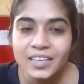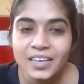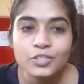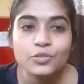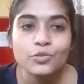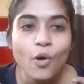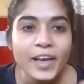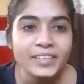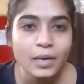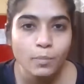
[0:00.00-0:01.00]
is
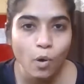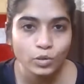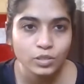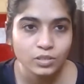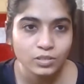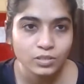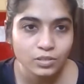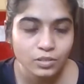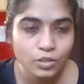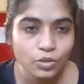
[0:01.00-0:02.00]
rowing the boat.
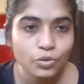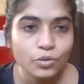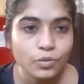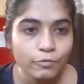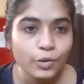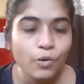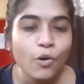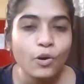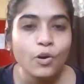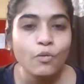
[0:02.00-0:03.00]
We
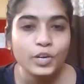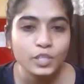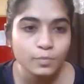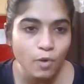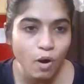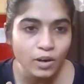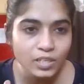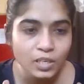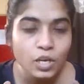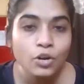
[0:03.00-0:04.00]
all know what is
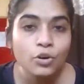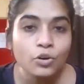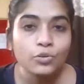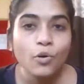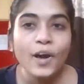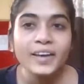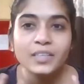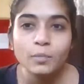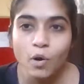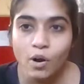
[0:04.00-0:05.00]
boat, rowing
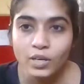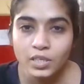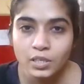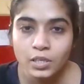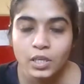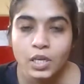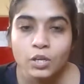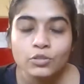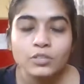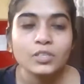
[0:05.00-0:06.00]
the boat.
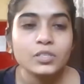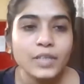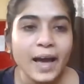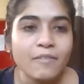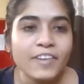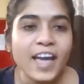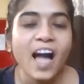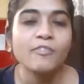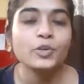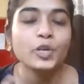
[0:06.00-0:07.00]
So this time we
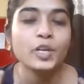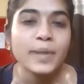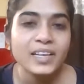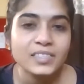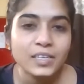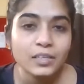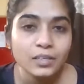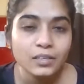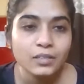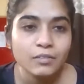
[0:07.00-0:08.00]
have to imagine
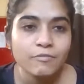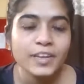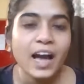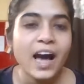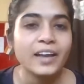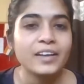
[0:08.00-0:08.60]
we are